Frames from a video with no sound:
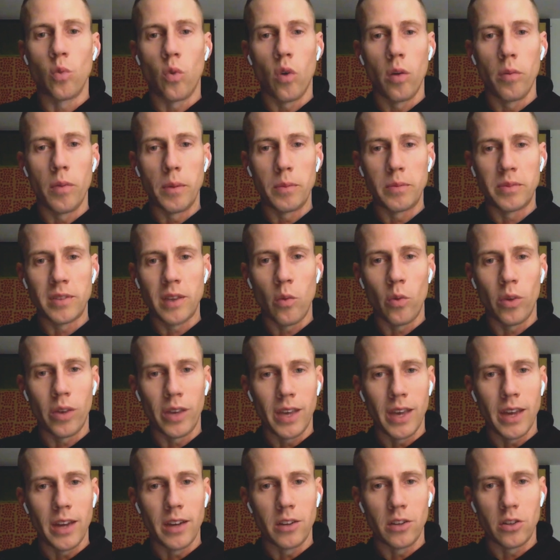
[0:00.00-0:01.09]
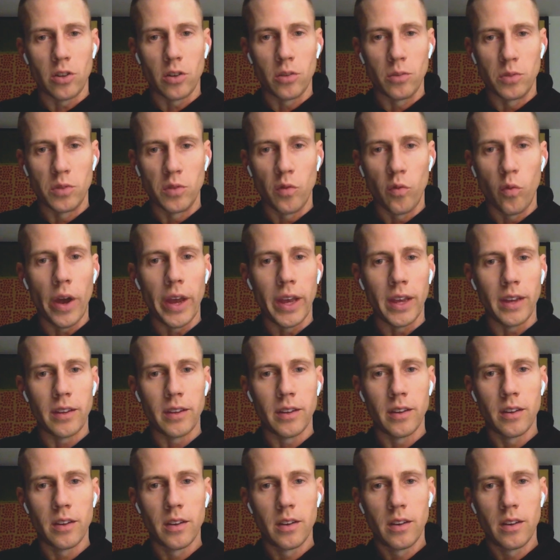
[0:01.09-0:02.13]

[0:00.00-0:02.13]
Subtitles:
warm-up set would get in terms of weight?